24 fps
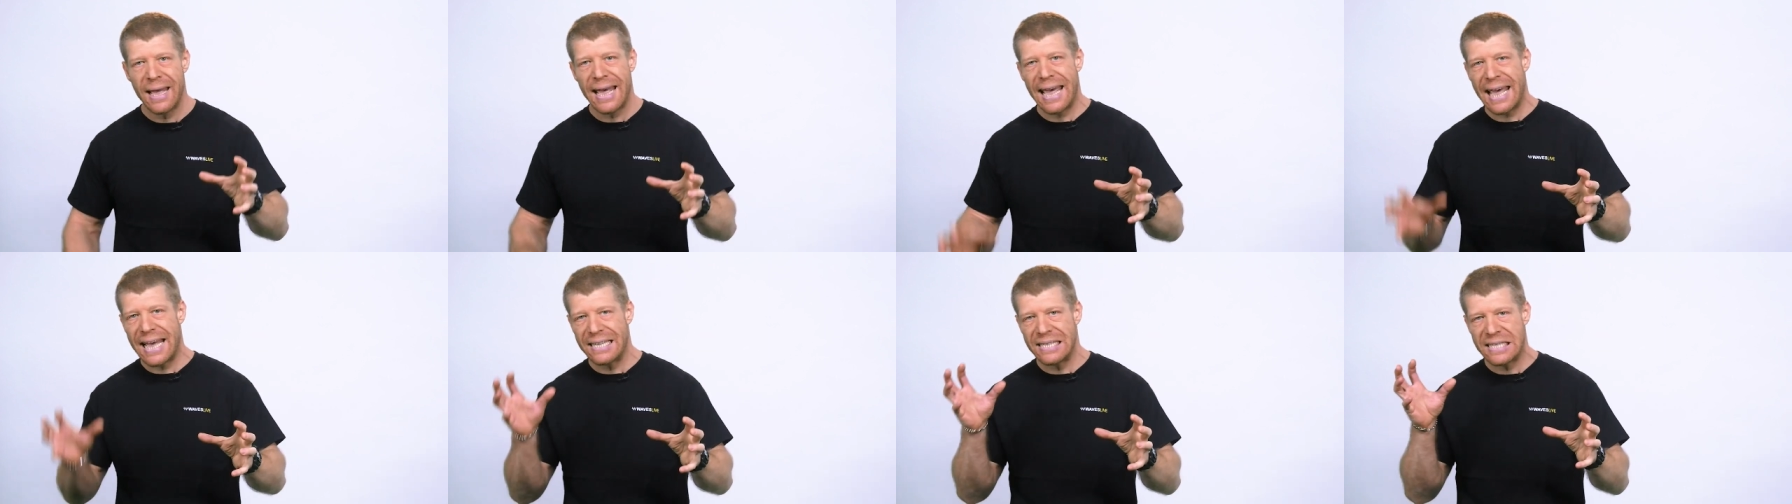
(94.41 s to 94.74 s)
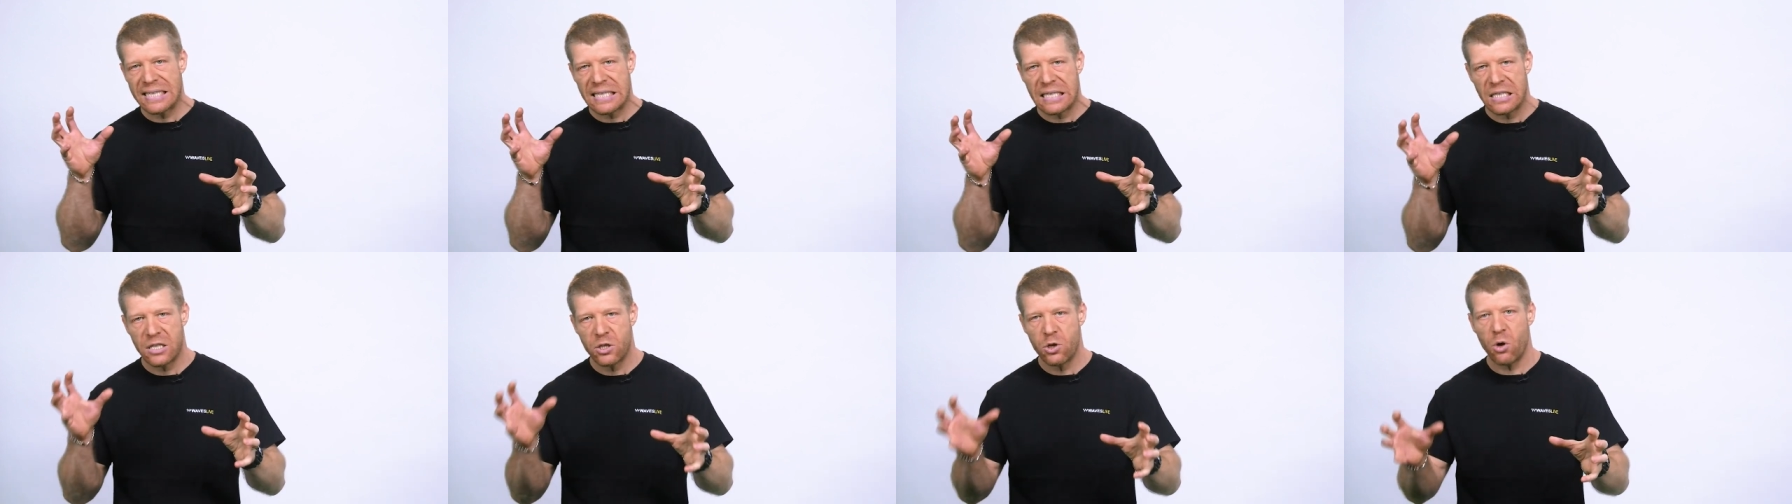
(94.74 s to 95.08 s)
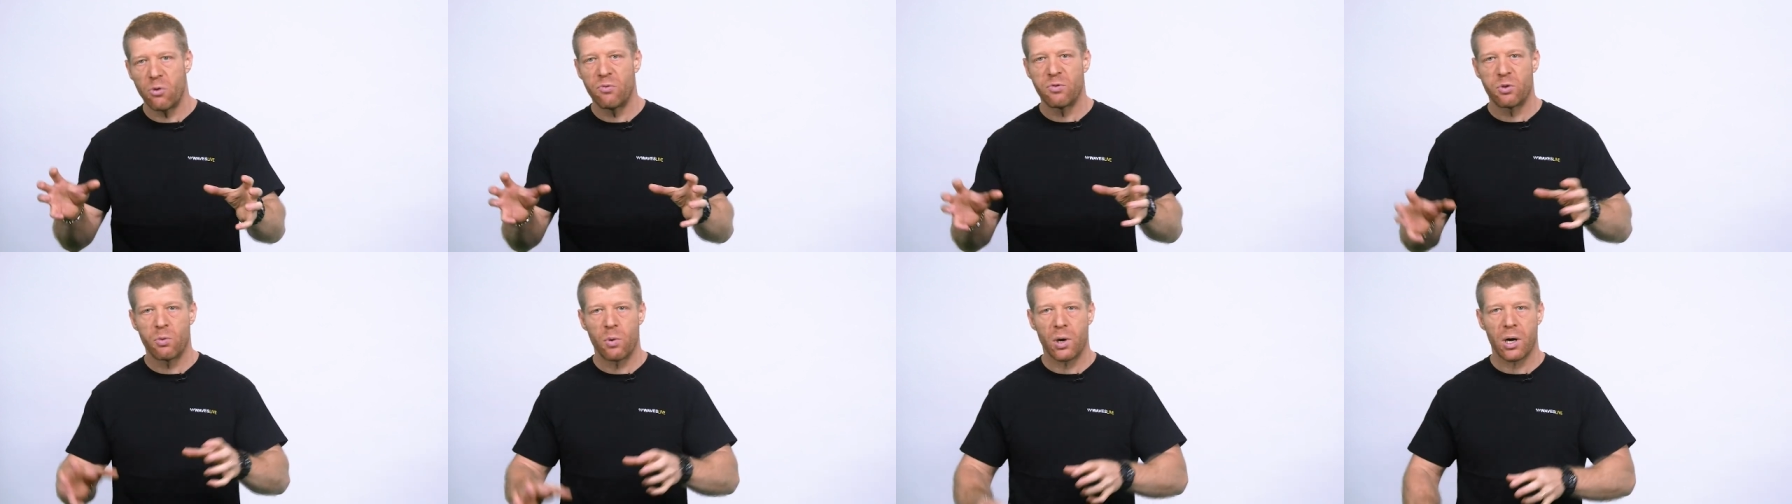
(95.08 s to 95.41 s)
and
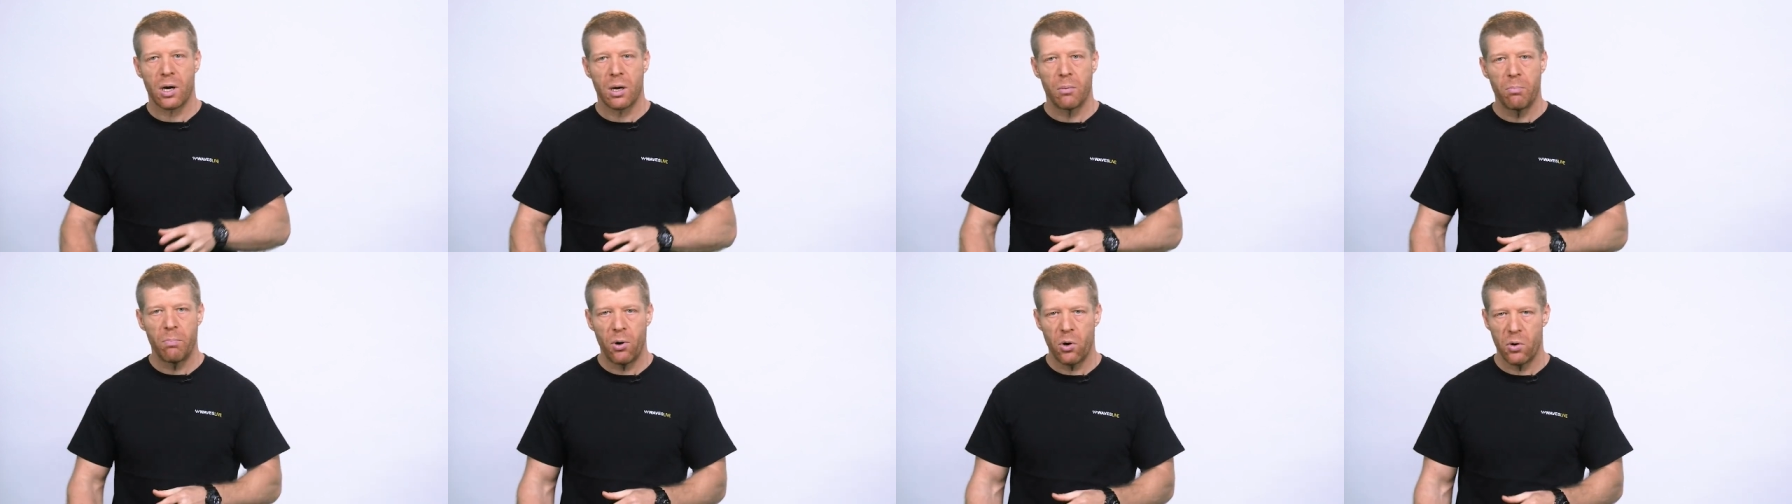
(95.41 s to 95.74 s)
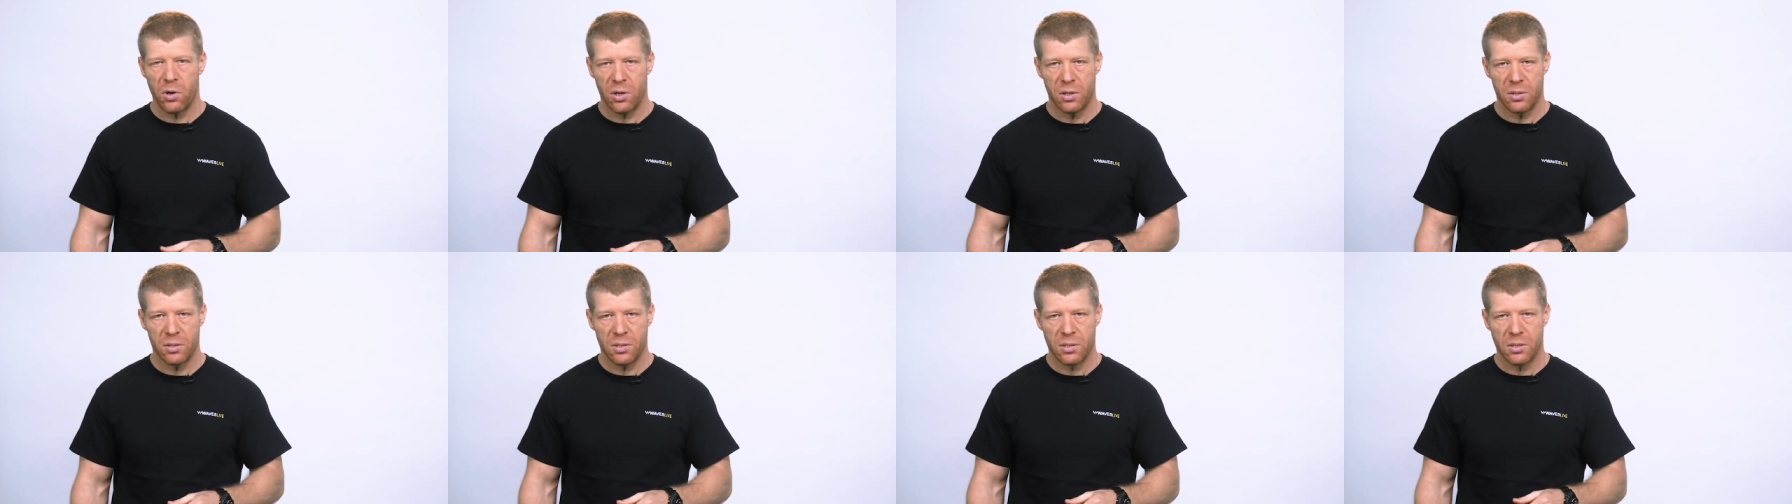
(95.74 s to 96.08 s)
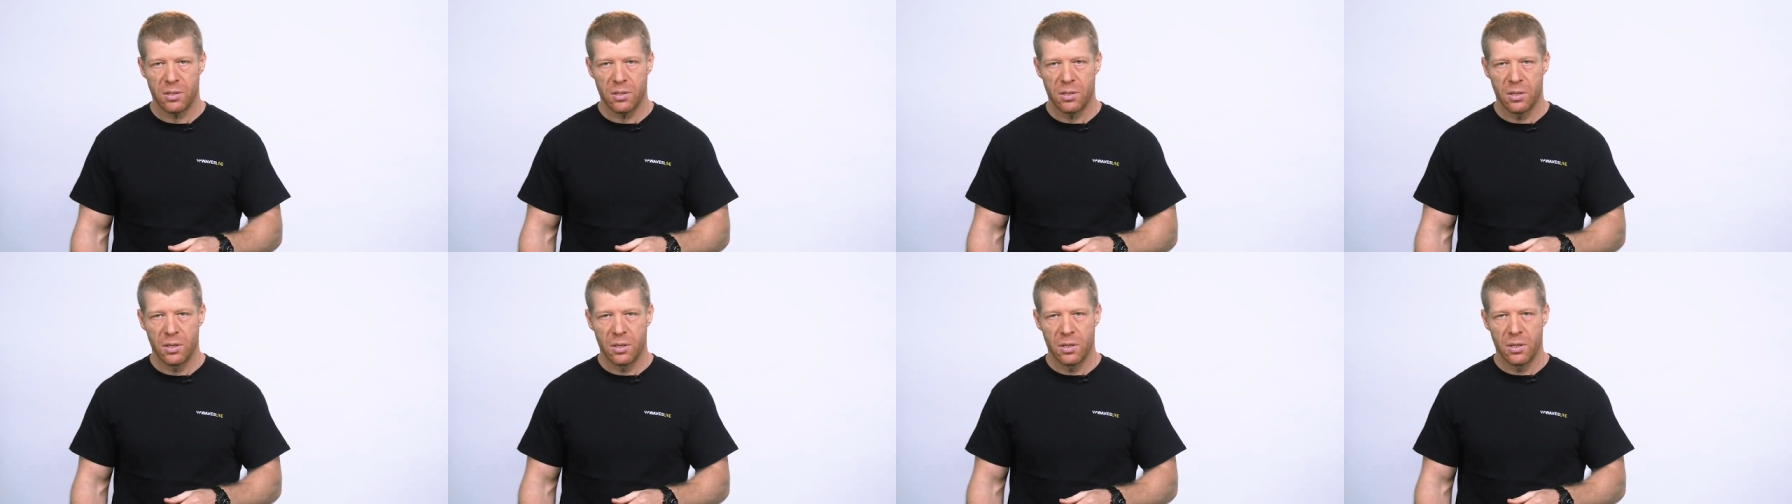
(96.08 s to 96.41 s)
software components.